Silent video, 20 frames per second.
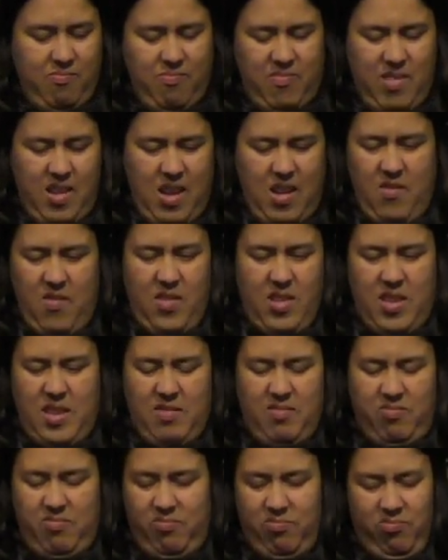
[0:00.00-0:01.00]
and, but
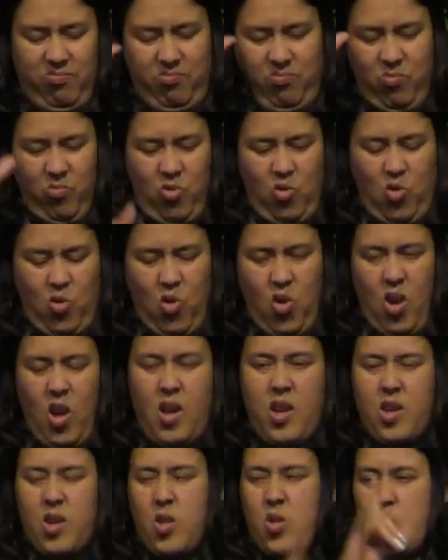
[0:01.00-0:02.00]
Jesus has risen, right? And
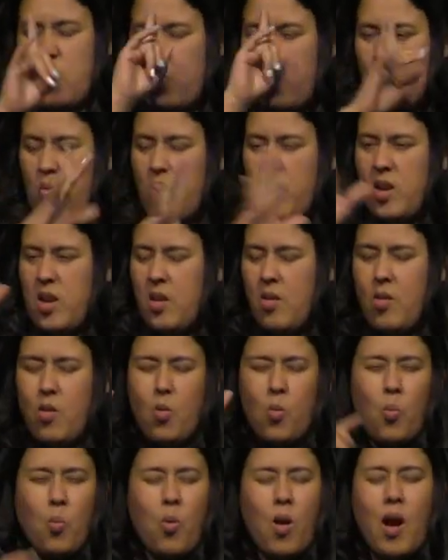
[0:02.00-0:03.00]
he's walking
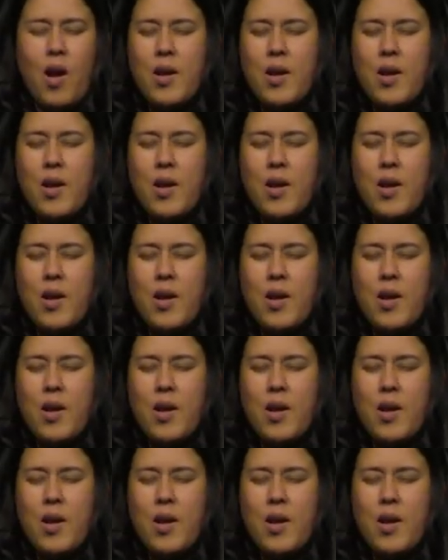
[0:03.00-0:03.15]
up.